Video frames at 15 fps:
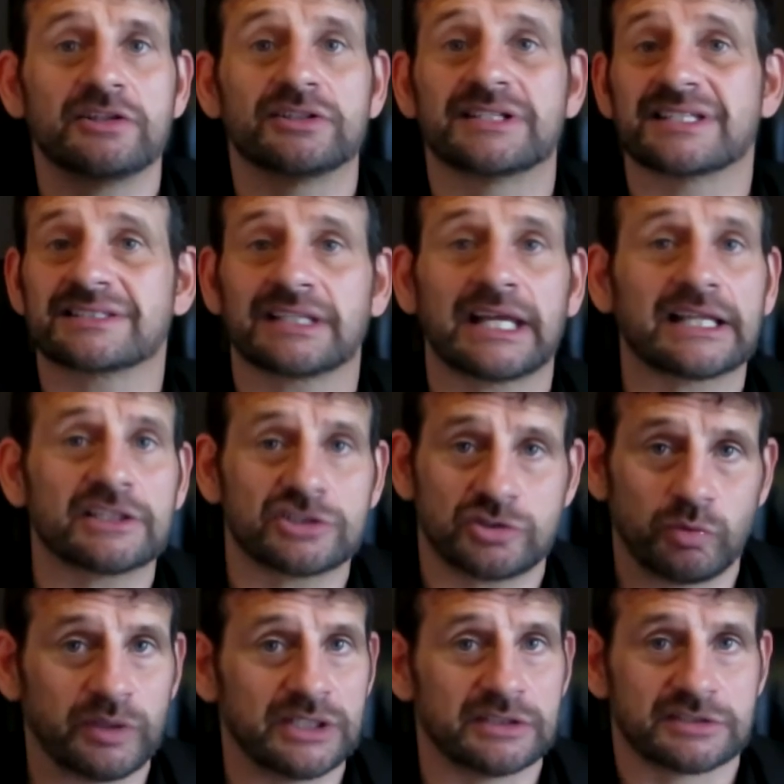that doesn't like the
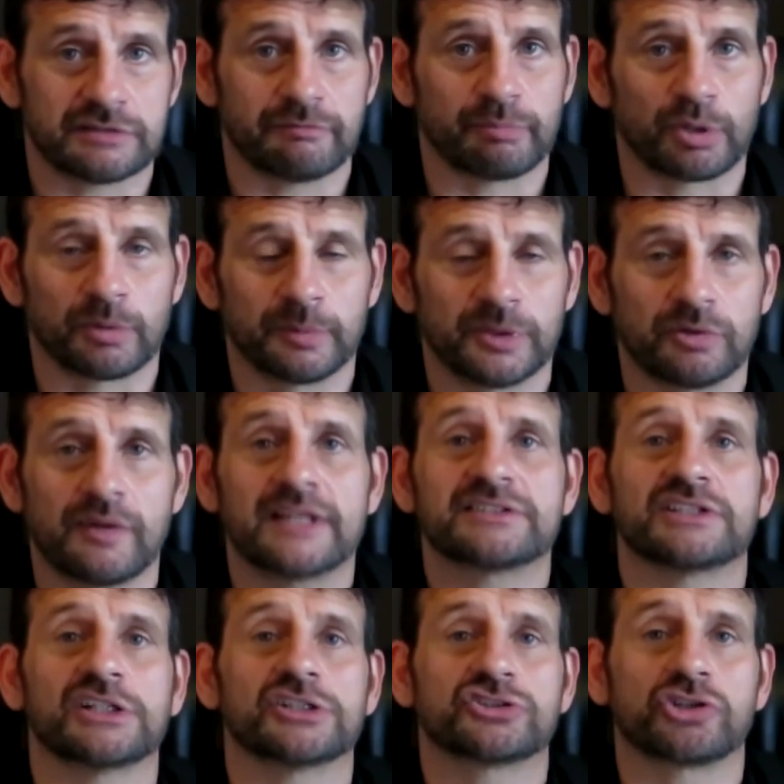sweetness of bourbon, or
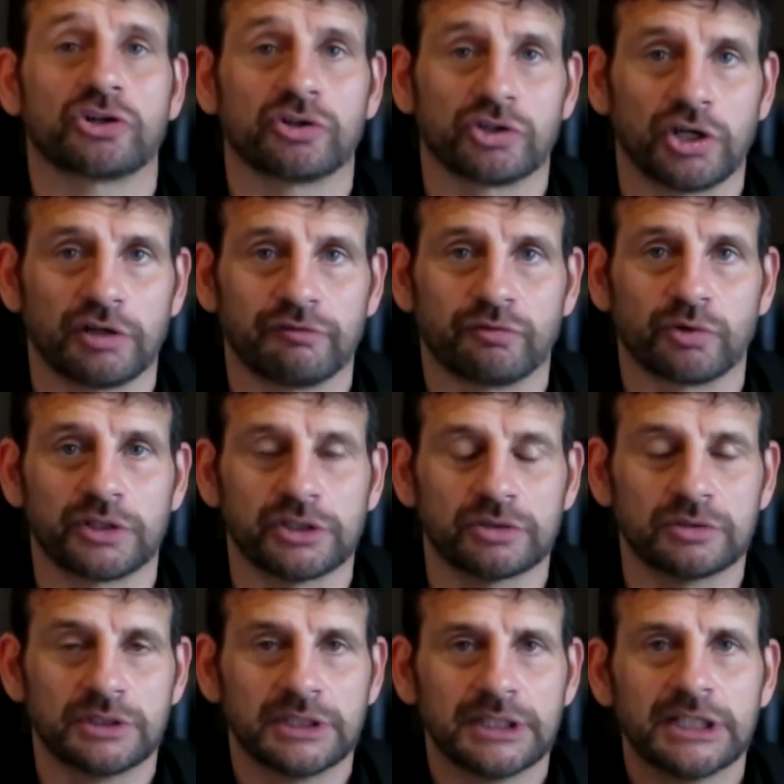that's not a turn on for
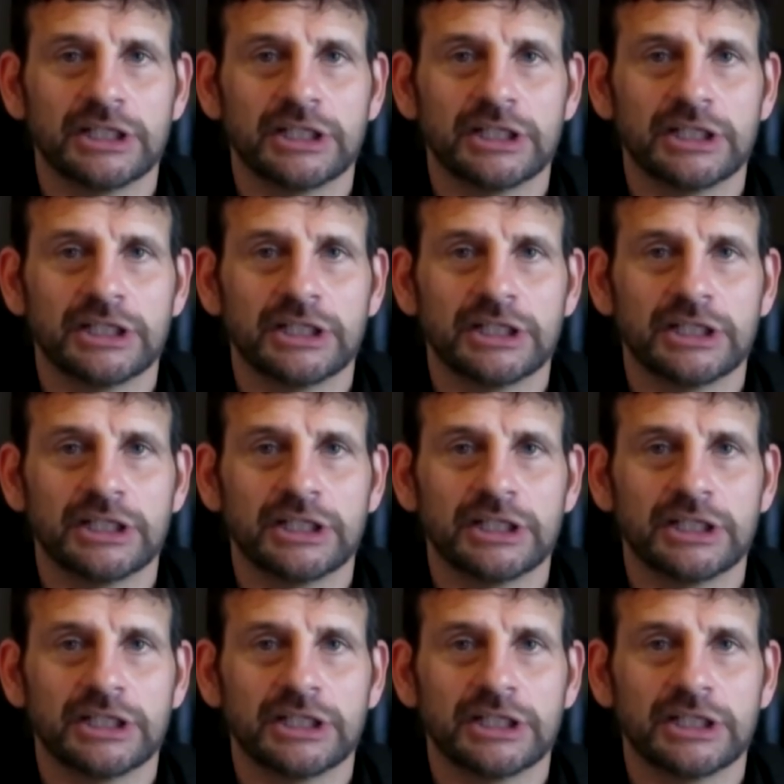you,